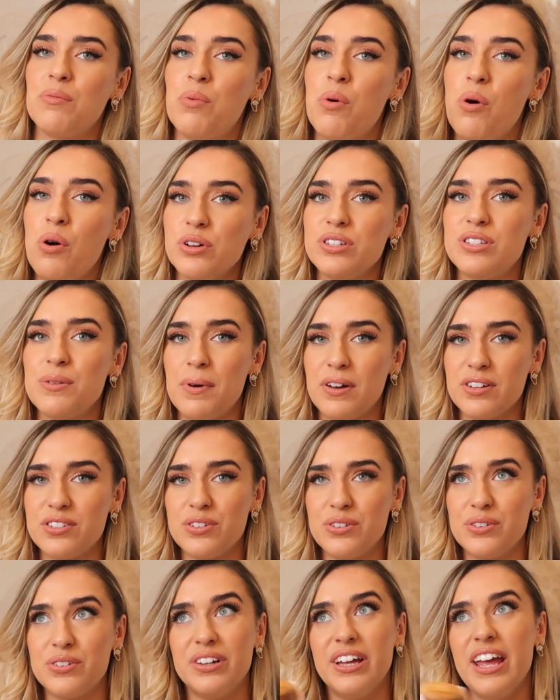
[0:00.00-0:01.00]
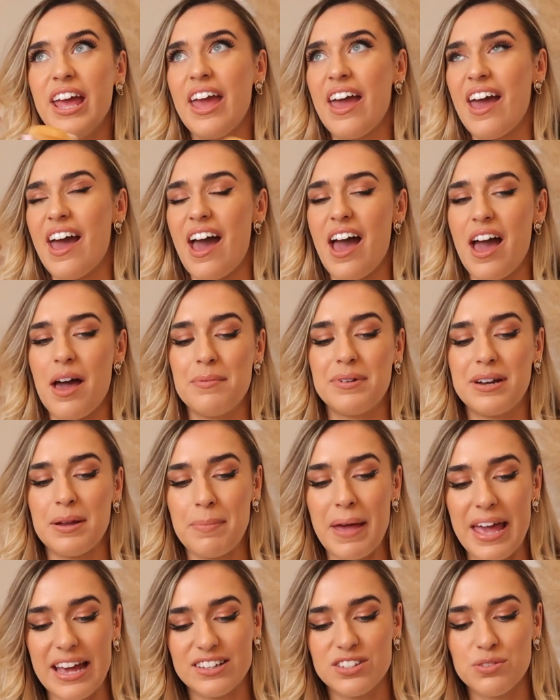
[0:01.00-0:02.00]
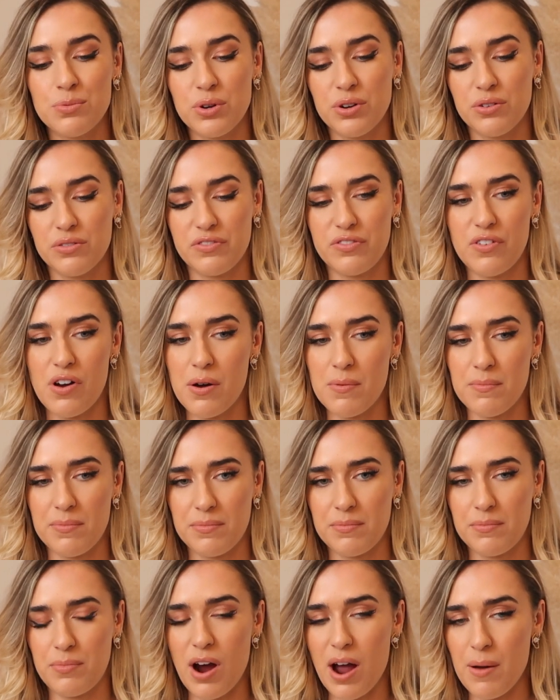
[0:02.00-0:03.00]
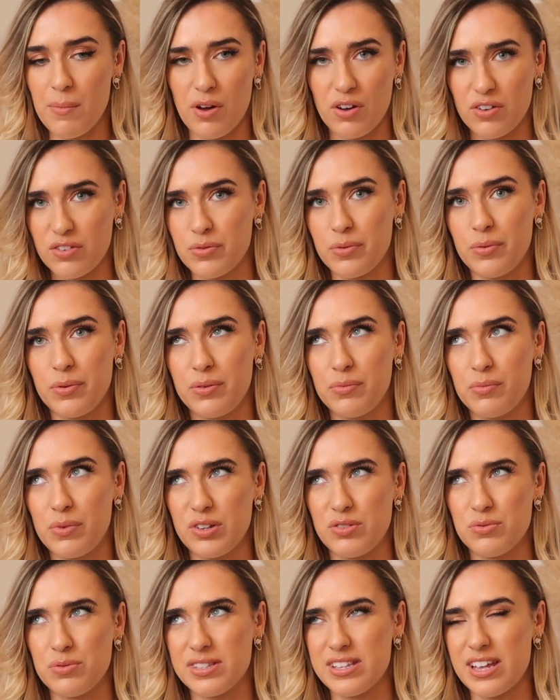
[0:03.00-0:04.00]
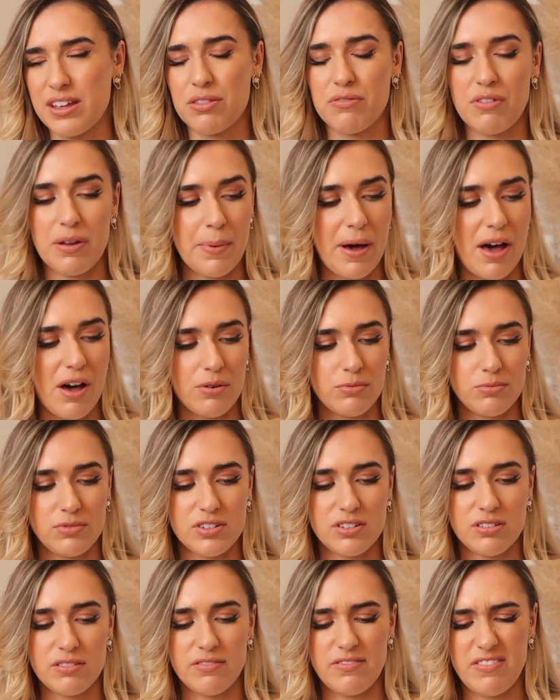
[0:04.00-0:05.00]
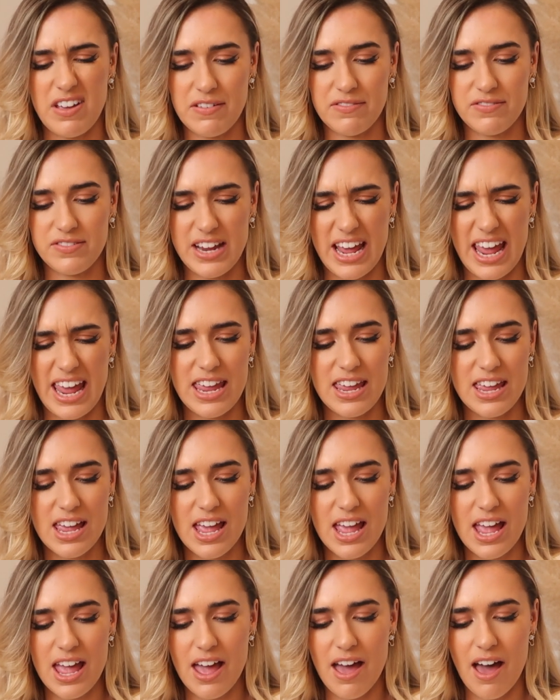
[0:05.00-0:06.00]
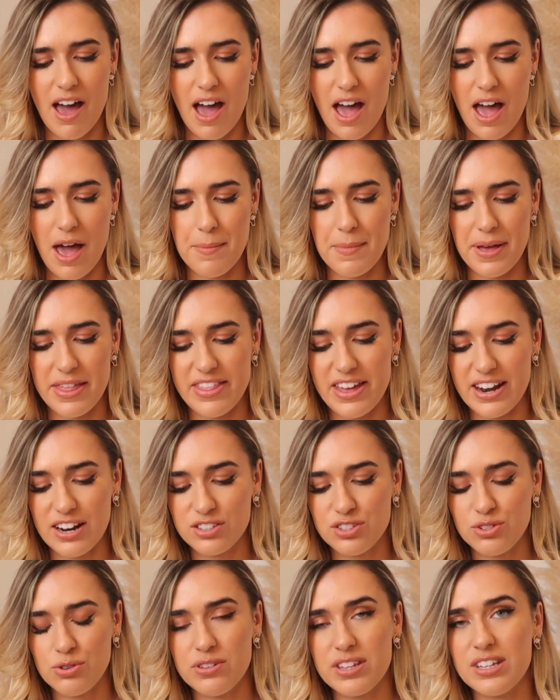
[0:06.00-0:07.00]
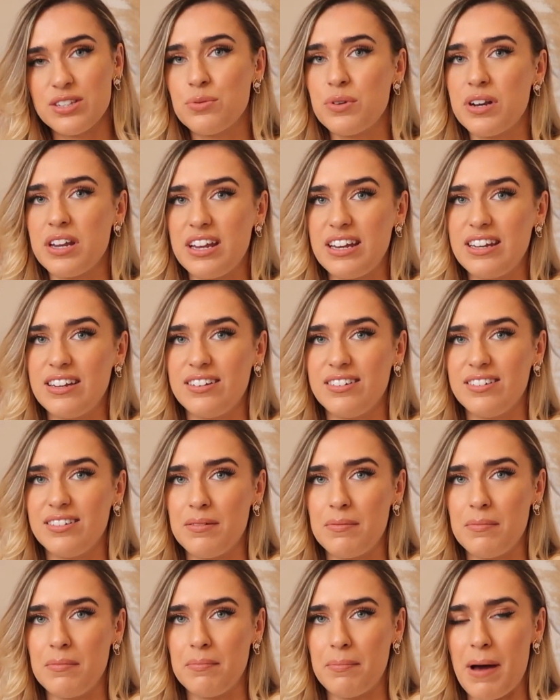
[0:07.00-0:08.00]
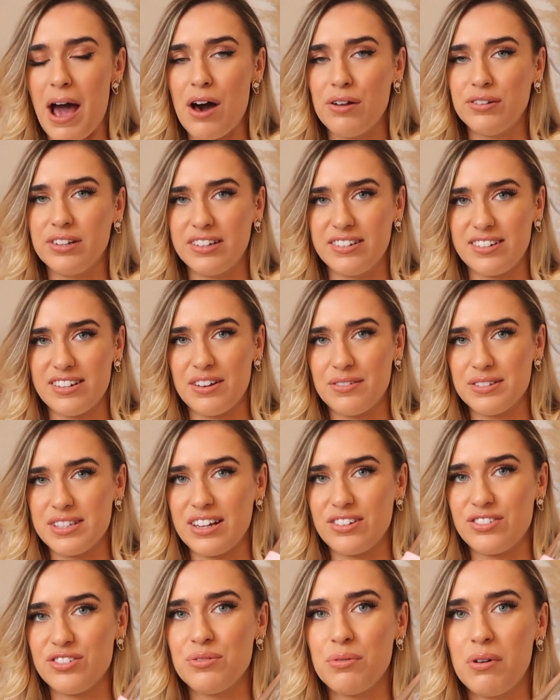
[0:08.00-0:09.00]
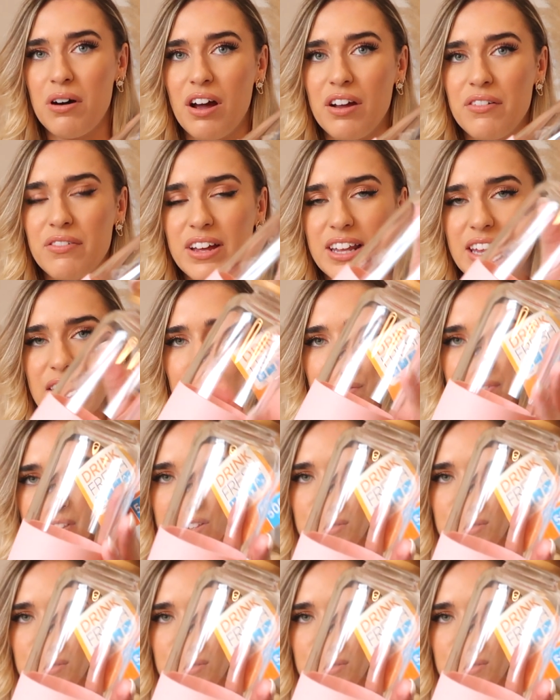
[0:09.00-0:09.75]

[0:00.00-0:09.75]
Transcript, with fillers: water bottle um, and I picked one up from Primark which was like £3.50 um, and then I saw this one in Poundland and I was like, do you know what, I really love